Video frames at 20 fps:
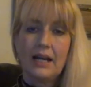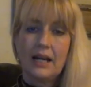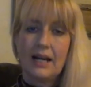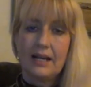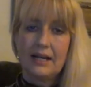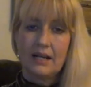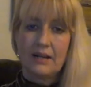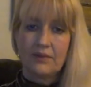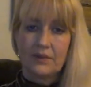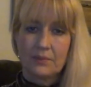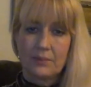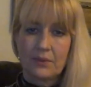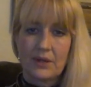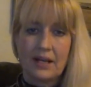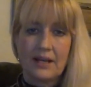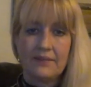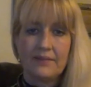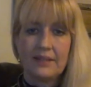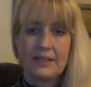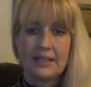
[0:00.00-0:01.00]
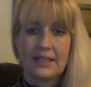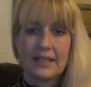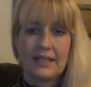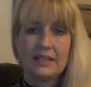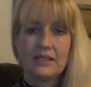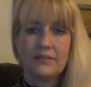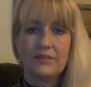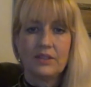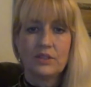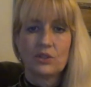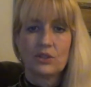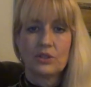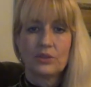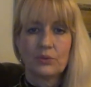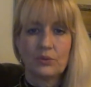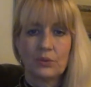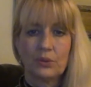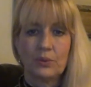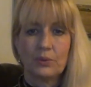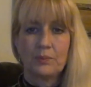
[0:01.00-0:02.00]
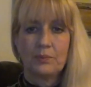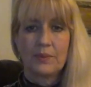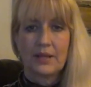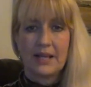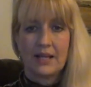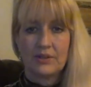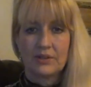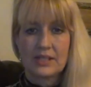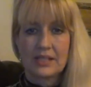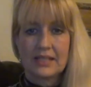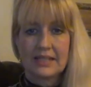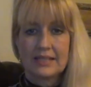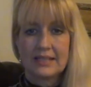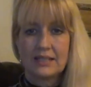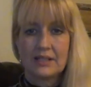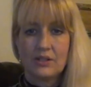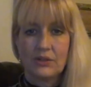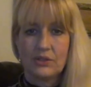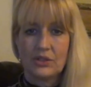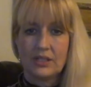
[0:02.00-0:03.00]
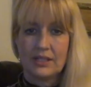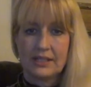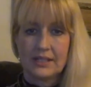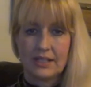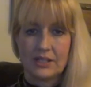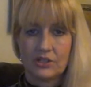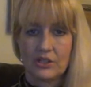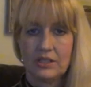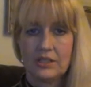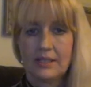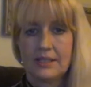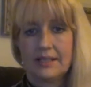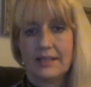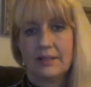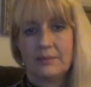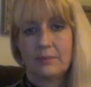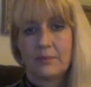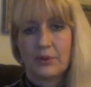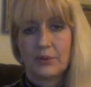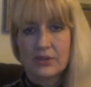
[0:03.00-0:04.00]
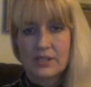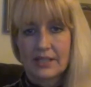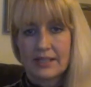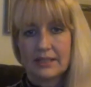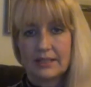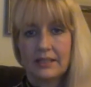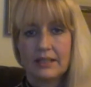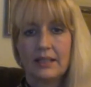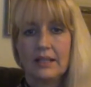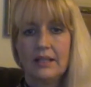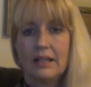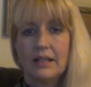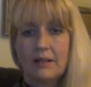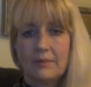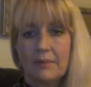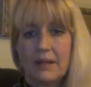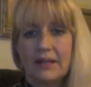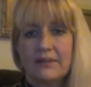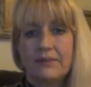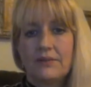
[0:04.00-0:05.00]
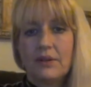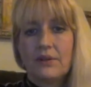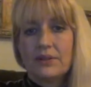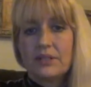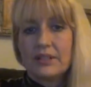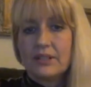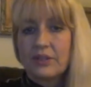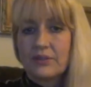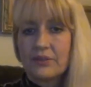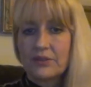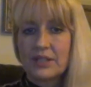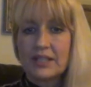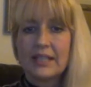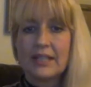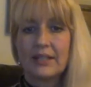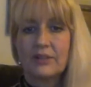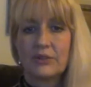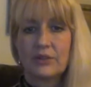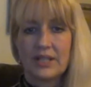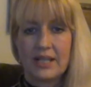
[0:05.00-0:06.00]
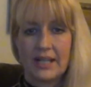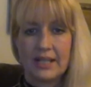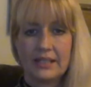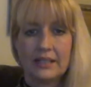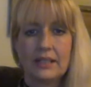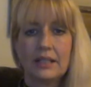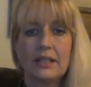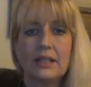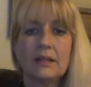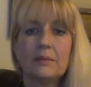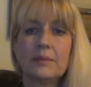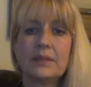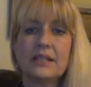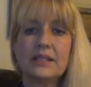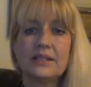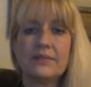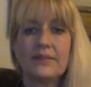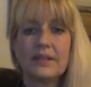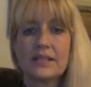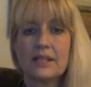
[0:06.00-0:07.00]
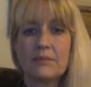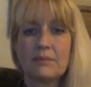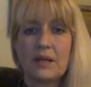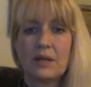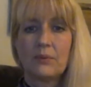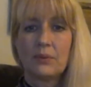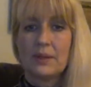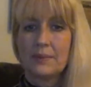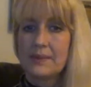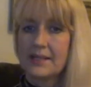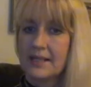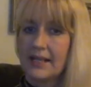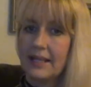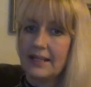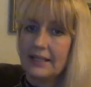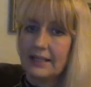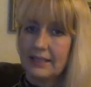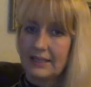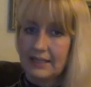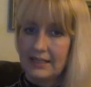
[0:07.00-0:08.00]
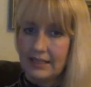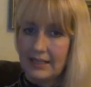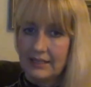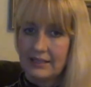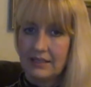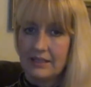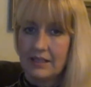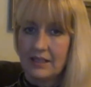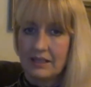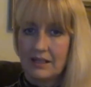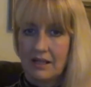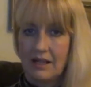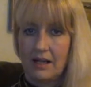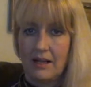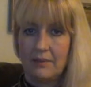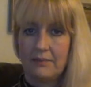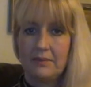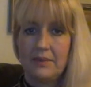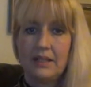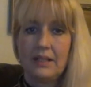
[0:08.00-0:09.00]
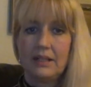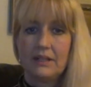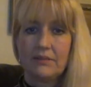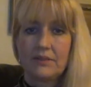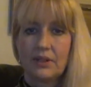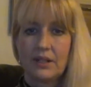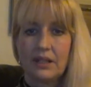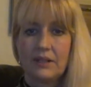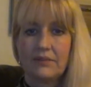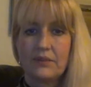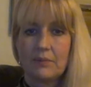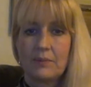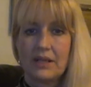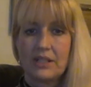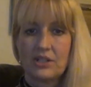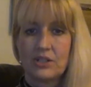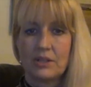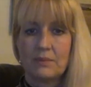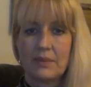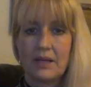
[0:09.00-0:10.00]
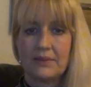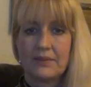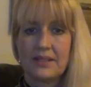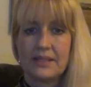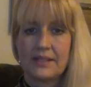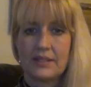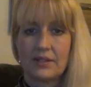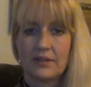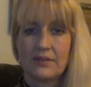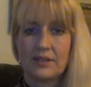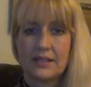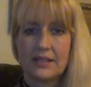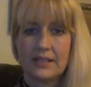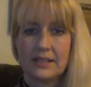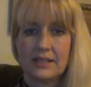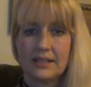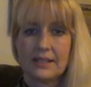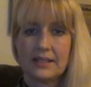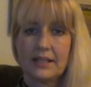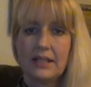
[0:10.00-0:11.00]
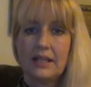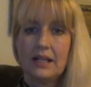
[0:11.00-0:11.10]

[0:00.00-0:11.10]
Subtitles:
I offer private, individual and group counseling and coaching sessions in person, by phone, and over the internet. Please visit my website, lennylondon.com, for information about these services.